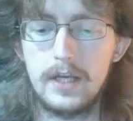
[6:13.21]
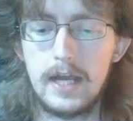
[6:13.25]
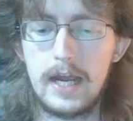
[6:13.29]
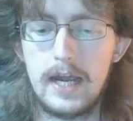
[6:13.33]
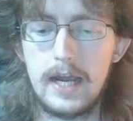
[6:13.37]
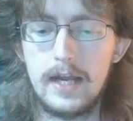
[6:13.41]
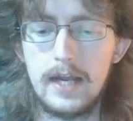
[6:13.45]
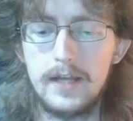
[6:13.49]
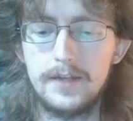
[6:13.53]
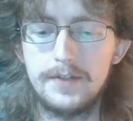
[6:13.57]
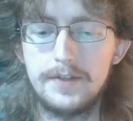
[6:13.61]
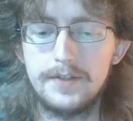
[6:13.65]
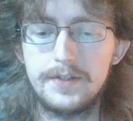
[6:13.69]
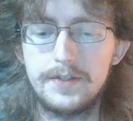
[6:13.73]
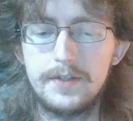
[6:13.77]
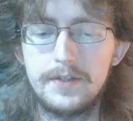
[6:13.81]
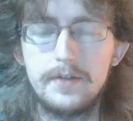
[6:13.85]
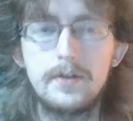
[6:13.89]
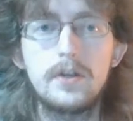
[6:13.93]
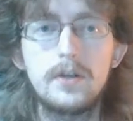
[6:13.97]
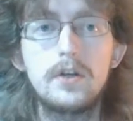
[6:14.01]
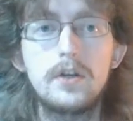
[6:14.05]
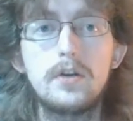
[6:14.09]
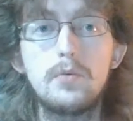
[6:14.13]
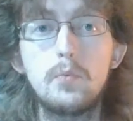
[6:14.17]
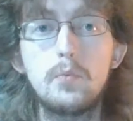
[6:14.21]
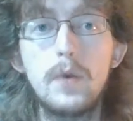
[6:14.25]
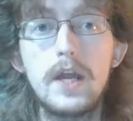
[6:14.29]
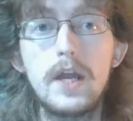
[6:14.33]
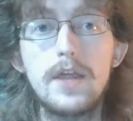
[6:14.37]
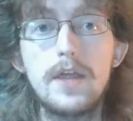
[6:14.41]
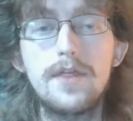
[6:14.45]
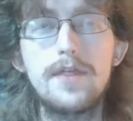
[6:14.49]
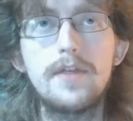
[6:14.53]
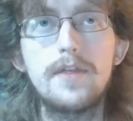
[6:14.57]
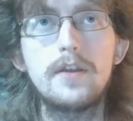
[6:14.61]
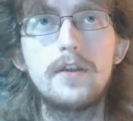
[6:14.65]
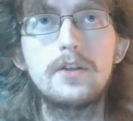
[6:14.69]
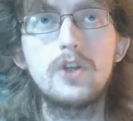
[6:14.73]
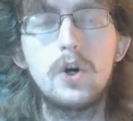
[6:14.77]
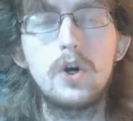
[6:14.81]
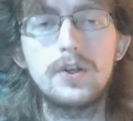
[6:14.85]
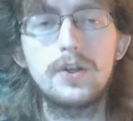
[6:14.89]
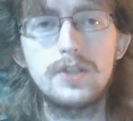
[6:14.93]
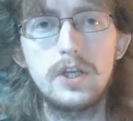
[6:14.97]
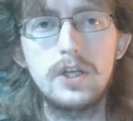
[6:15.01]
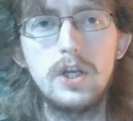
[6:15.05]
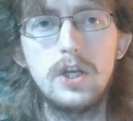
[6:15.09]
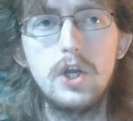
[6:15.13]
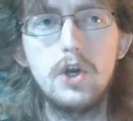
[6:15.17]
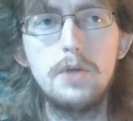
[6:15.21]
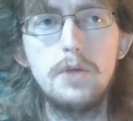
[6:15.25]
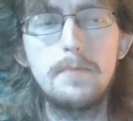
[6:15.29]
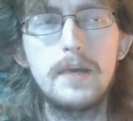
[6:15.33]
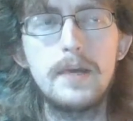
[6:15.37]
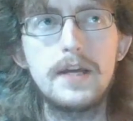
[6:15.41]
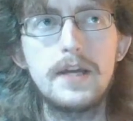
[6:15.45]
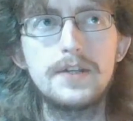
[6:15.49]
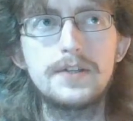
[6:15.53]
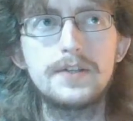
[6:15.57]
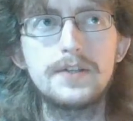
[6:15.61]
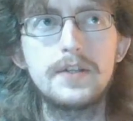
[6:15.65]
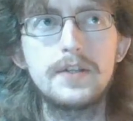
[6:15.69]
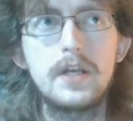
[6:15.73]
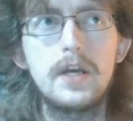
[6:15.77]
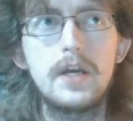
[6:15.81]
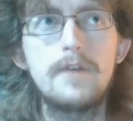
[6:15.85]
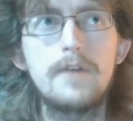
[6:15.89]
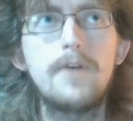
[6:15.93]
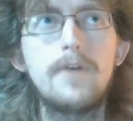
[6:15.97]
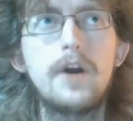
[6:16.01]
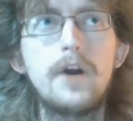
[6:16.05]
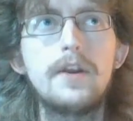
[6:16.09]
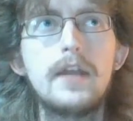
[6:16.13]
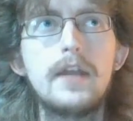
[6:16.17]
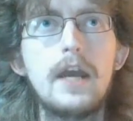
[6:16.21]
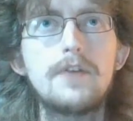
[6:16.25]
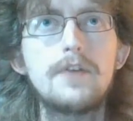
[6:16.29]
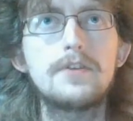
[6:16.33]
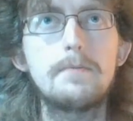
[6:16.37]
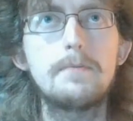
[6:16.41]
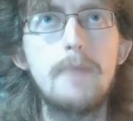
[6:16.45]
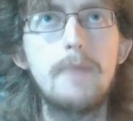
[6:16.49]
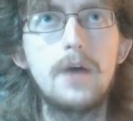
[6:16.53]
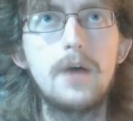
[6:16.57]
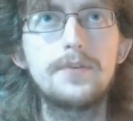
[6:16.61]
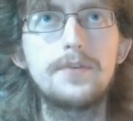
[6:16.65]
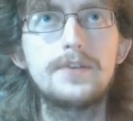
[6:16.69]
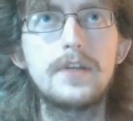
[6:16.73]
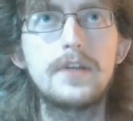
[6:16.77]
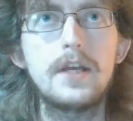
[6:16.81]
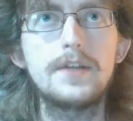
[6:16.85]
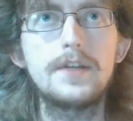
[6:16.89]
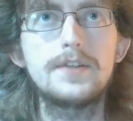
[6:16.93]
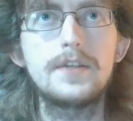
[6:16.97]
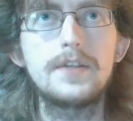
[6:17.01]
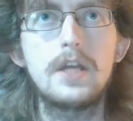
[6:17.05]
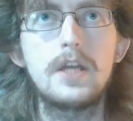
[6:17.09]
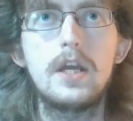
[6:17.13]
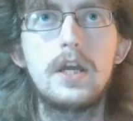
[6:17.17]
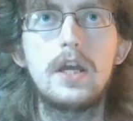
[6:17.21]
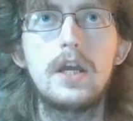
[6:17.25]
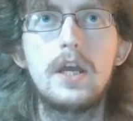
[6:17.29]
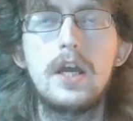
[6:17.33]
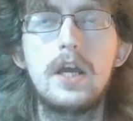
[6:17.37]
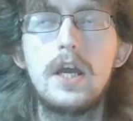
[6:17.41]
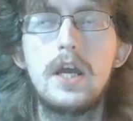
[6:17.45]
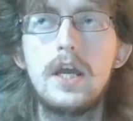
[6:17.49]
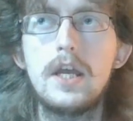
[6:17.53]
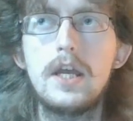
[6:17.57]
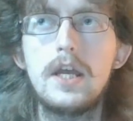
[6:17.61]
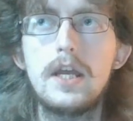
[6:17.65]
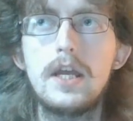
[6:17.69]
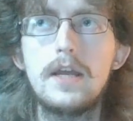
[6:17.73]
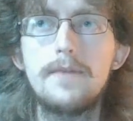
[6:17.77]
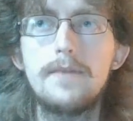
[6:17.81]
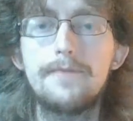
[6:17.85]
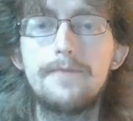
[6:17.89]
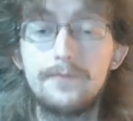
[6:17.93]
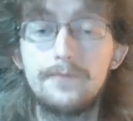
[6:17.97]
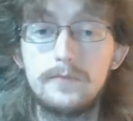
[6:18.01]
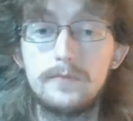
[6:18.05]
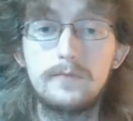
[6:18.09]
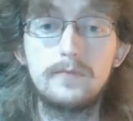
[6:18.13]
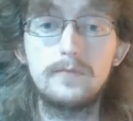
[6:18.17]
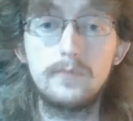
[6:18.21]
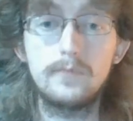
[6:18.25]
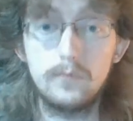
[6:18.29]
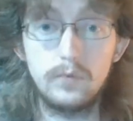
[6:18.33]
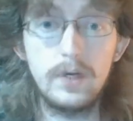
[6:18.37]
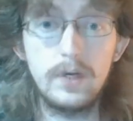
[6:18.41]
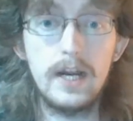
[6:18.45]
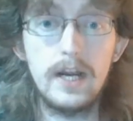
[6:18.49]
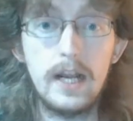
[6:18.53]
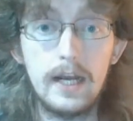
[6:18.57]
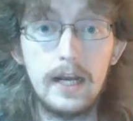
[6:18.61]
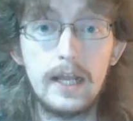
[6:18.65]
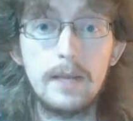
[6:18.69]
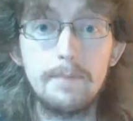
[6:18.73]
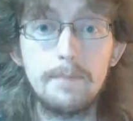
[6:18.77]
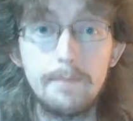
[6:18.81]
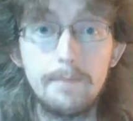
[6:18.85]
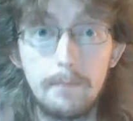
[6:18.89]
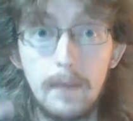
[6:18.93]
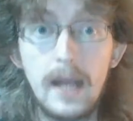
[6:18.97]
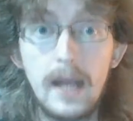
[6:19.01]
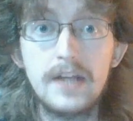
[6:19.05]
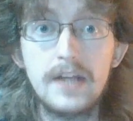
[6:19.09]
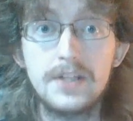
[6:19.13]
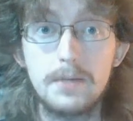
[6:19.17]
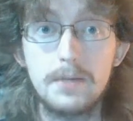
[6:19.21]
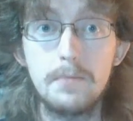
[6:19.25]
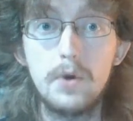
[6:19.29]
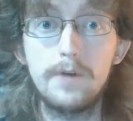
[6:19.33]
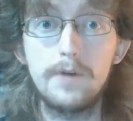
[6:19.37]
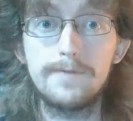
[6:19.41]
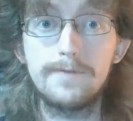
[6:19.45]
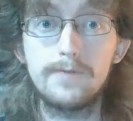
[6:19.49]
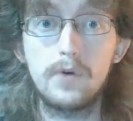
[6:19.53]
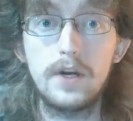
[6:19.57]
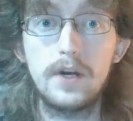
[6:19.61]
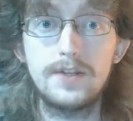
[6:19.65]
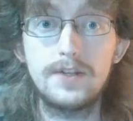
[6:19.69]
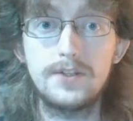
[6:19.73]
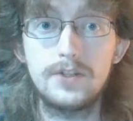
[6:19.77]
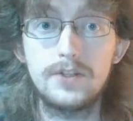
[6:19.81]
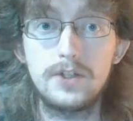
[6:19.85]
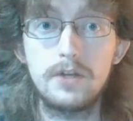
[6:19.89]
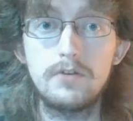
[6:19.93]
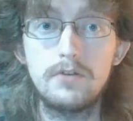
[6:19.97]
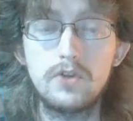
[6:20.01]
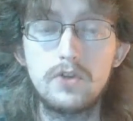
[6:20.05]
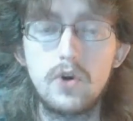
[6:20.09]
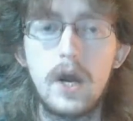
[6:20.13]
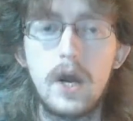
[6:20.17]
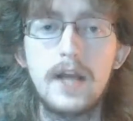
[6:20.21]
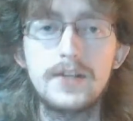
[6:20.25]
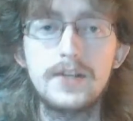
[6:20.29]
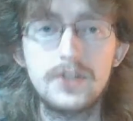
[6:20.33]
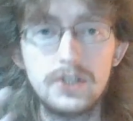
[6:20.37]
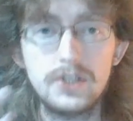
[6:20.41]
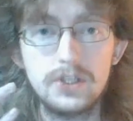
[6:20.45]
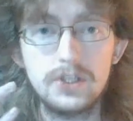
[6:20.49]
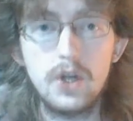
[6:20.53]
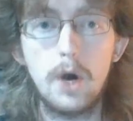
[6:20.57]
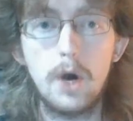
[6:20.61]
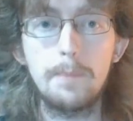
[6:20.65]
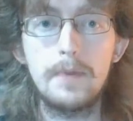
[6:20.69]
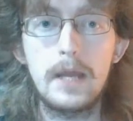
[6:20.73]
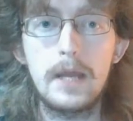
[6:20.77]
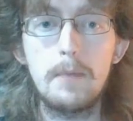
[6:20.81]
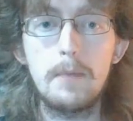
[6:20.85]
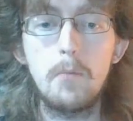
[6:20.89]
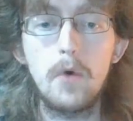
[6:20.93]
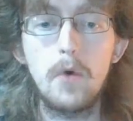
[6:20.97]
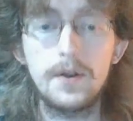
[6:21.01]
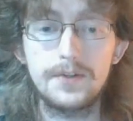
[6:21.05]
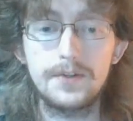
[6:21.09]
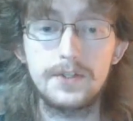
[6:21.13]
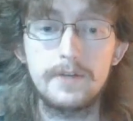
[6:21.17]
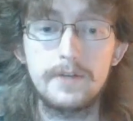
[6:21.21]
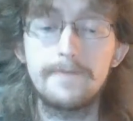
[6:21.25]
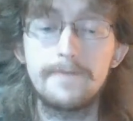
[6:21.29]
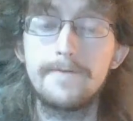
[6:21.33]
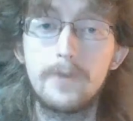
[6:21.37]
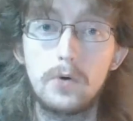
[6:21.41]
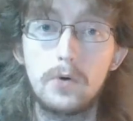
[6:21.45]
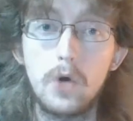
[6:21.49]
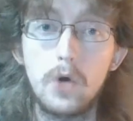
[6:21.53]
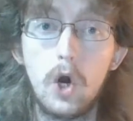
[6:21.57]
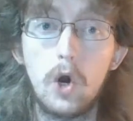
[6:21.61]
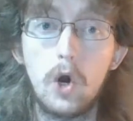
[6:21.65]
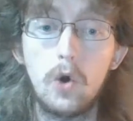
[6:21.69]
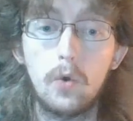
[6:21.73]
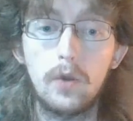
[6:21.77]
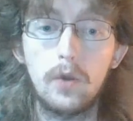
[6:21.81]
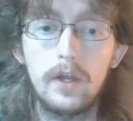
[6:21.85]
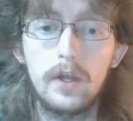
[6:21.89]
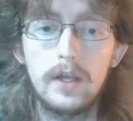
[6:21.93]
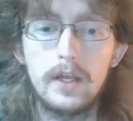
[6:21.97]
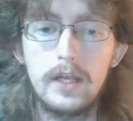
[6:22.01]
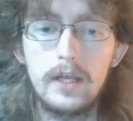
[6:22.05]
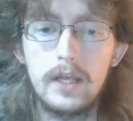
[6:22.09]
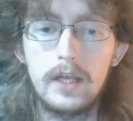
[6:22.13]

And with Dr. Loomis finding out about it, he really makes a move for it to try and stop him once and for all.